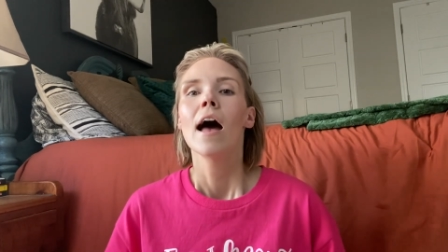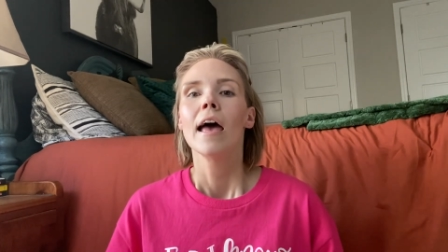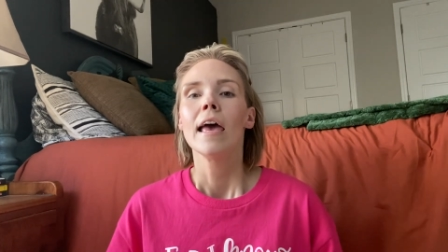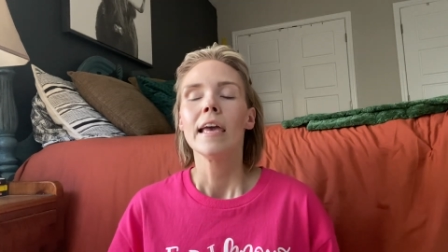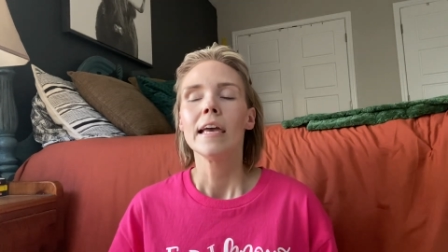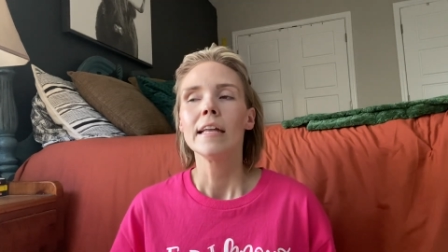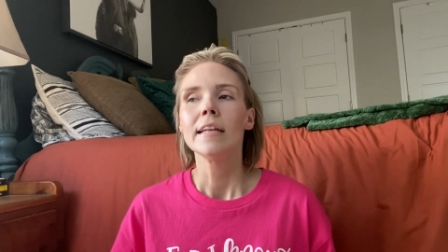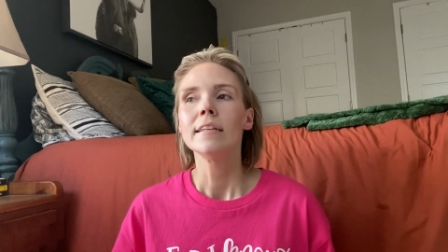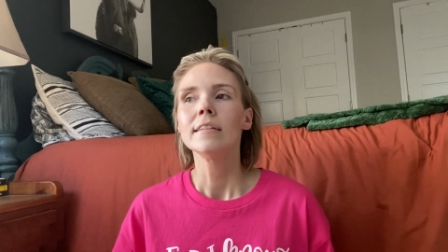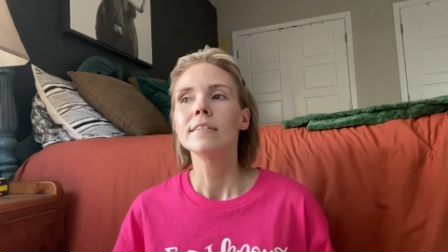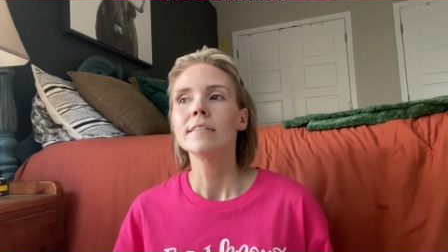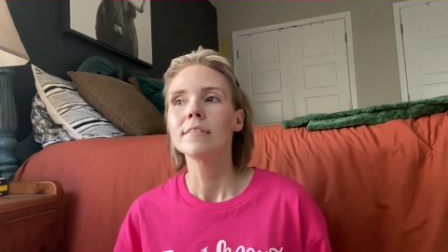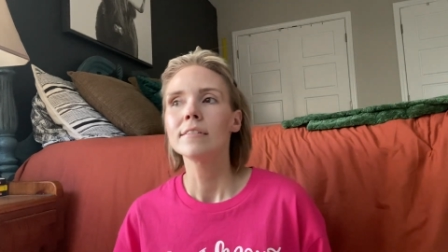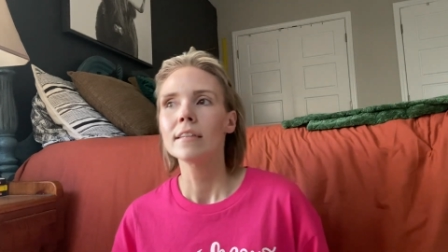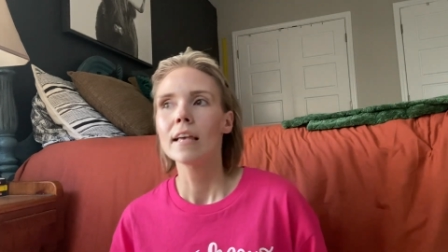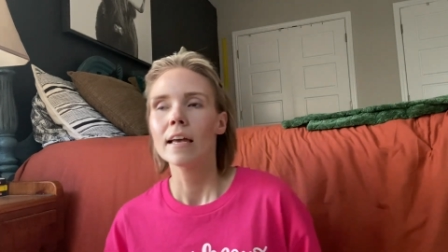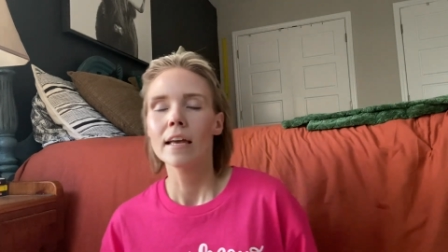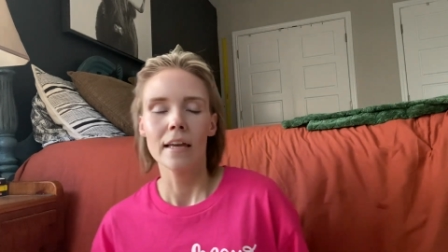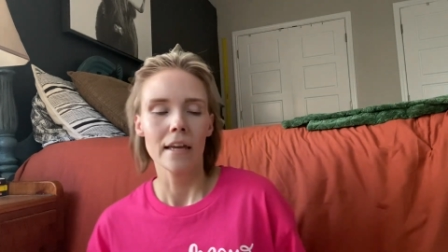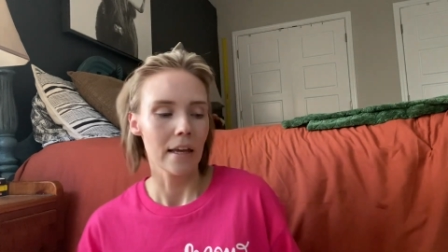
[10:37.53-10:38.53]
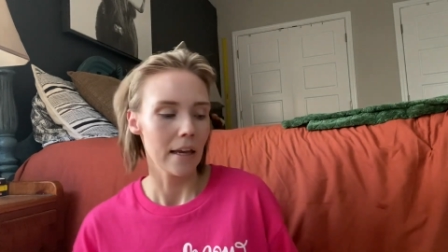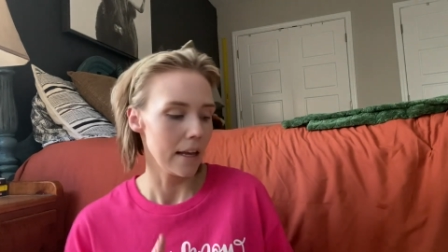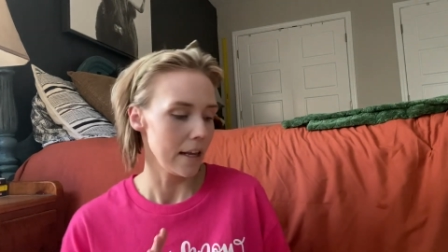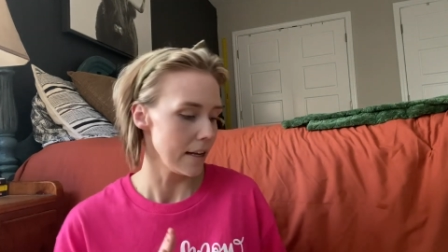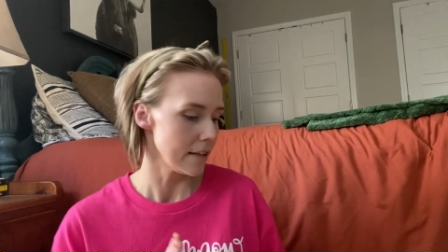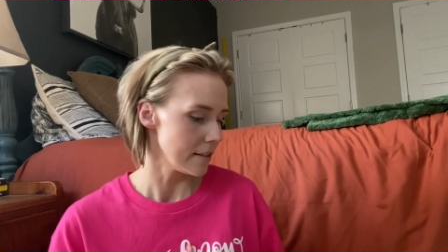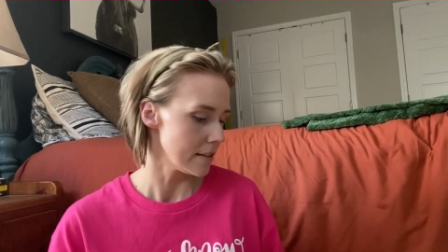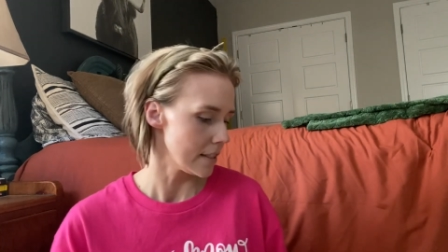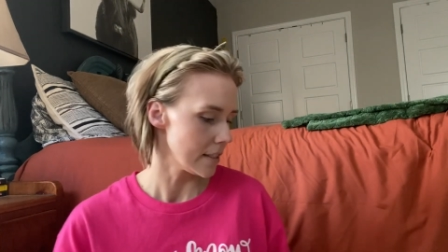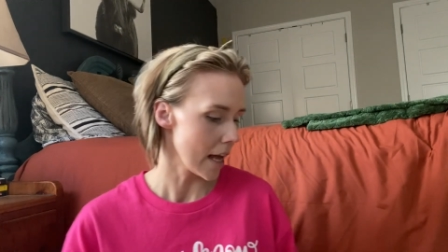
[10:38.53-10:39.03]
It is
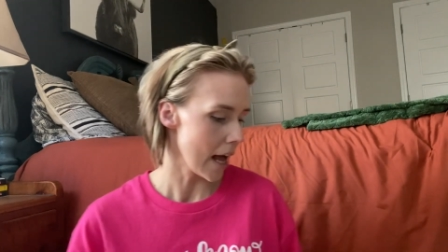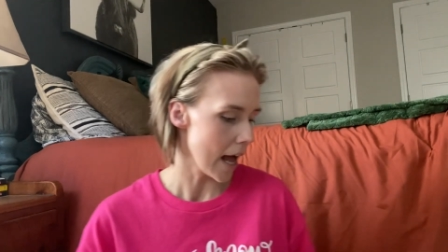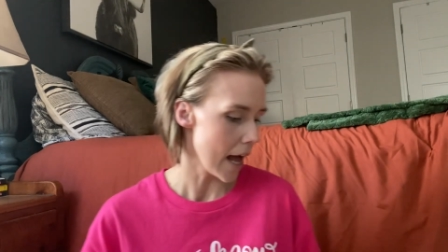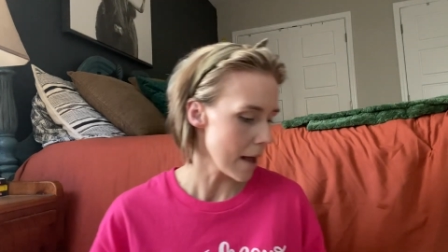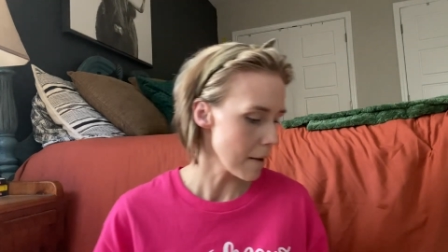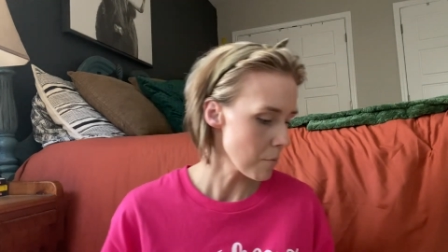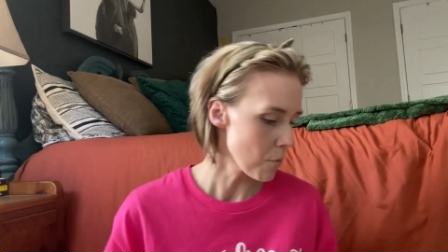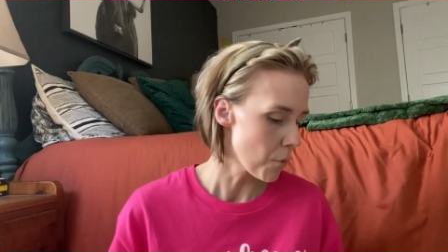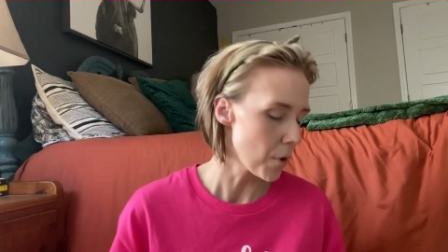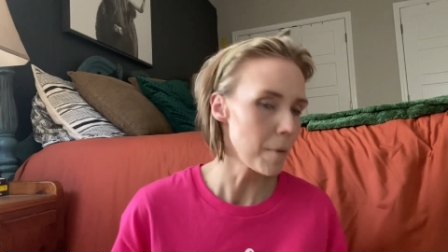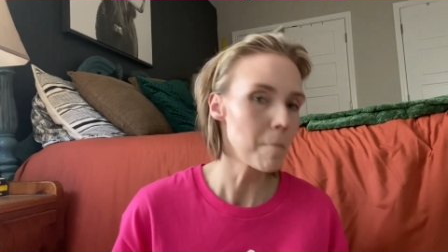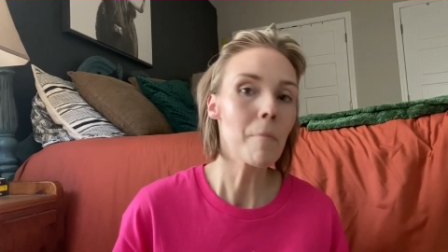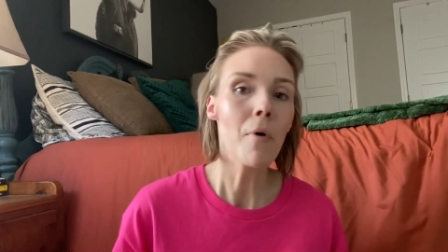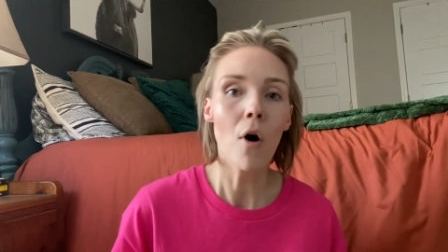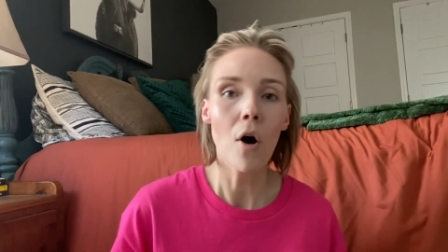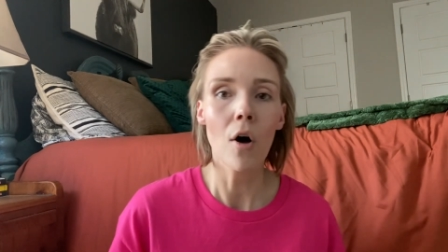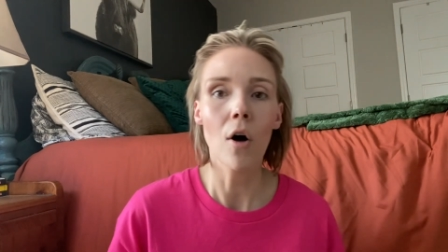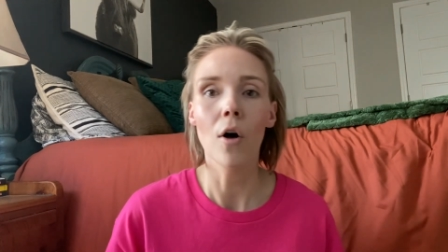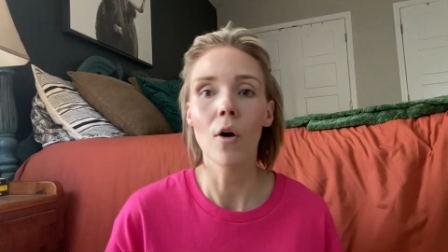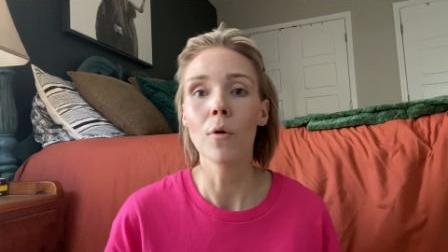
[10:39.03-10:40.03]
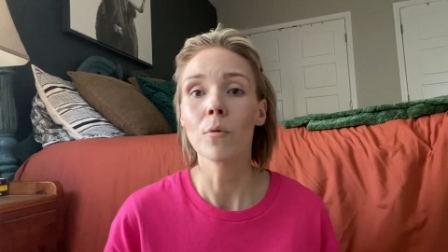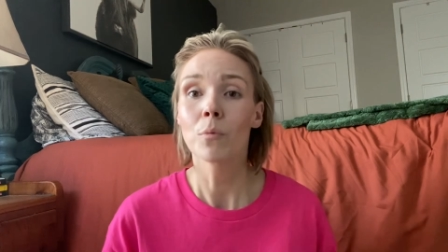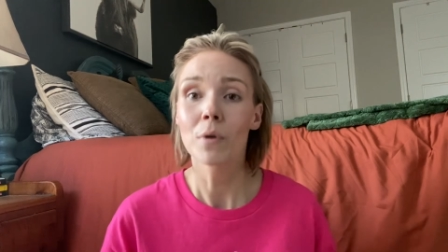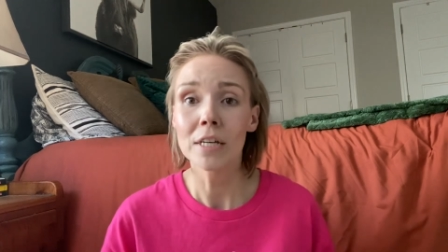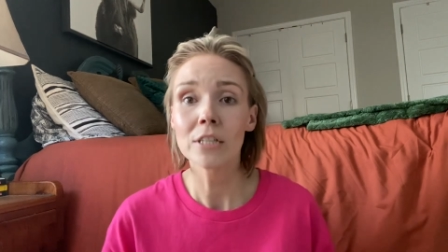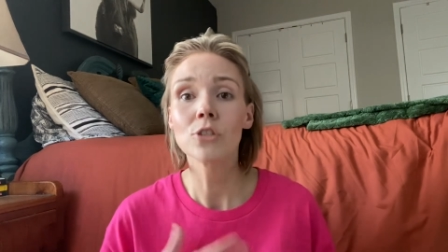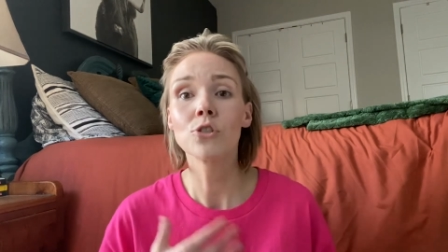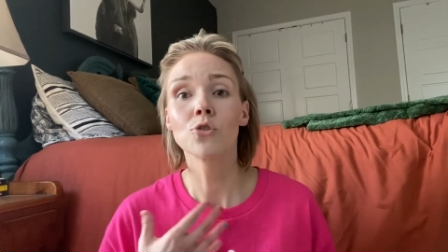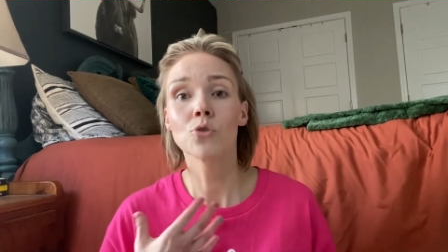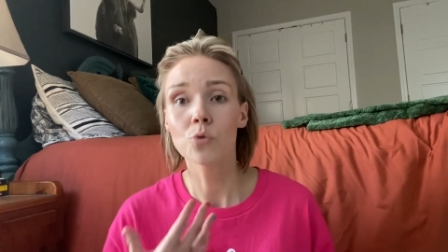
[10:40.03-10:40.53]
a time when Paul
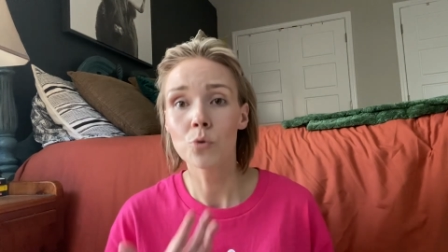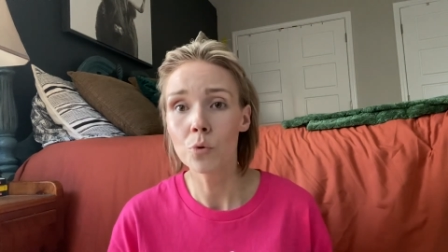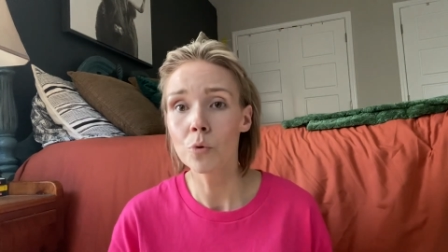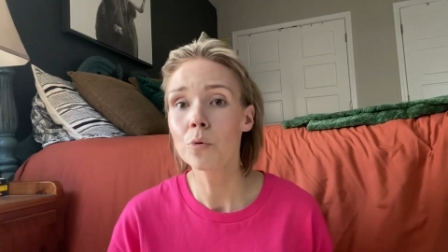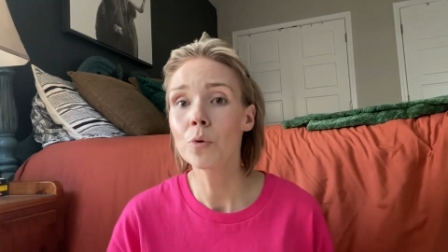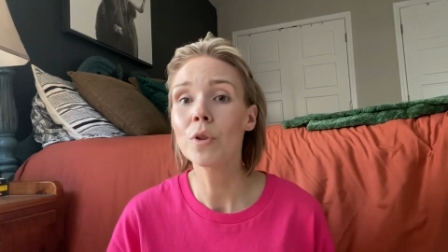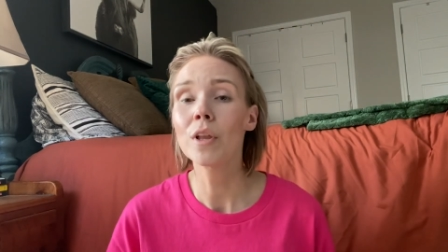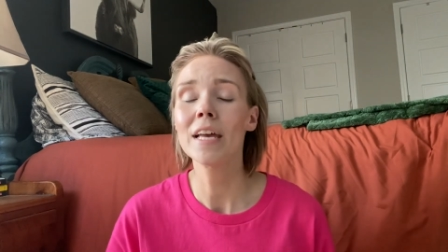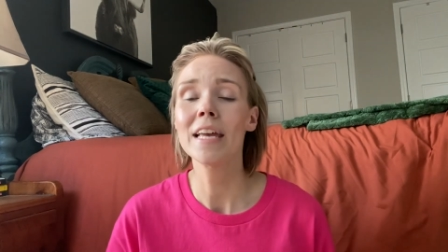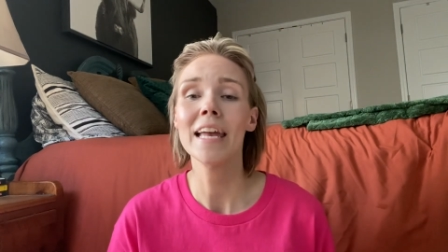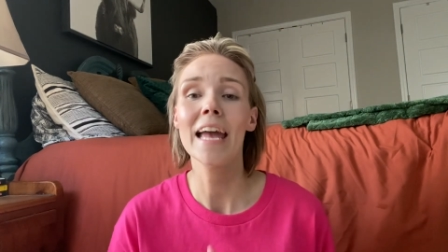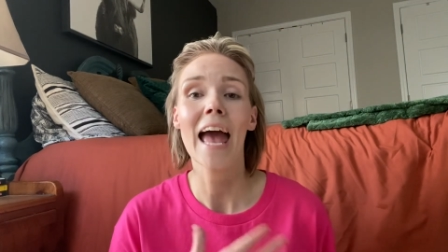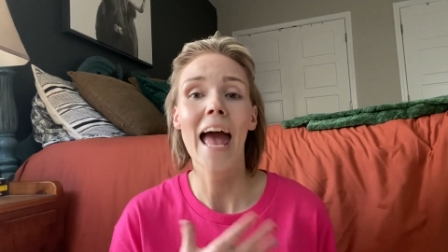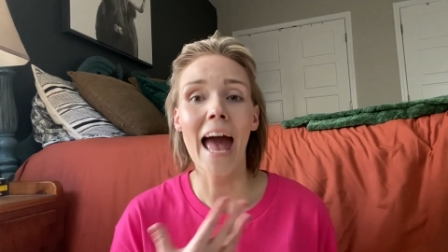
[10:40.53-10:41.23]
was truly